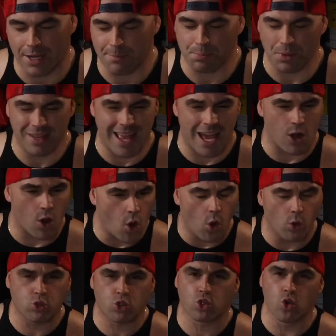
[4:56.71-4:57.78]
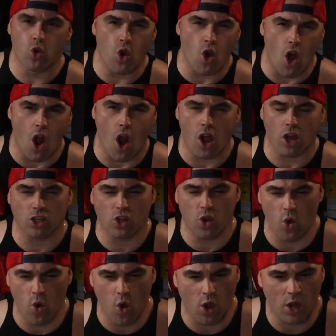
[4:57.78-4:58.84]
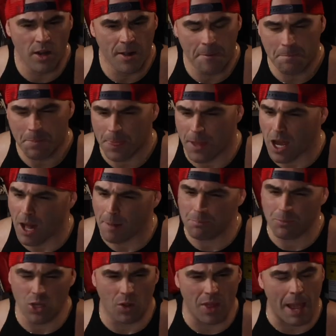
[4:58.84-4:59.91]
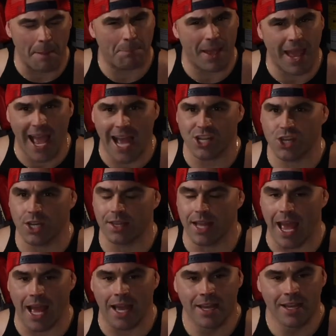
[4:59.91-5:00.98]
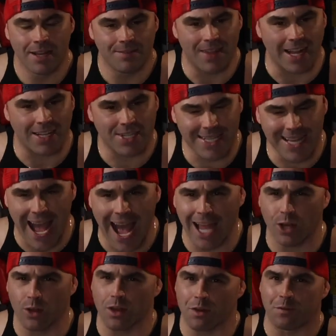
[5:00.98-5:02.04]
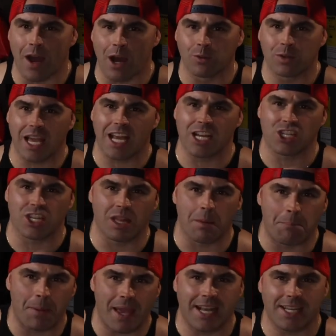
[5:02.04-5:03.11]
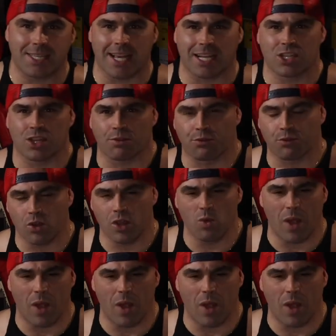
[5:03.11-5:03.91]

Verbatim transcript: And bring that old school, hardcore, um, you know, that passion, that that style, the foundation, the basics, the free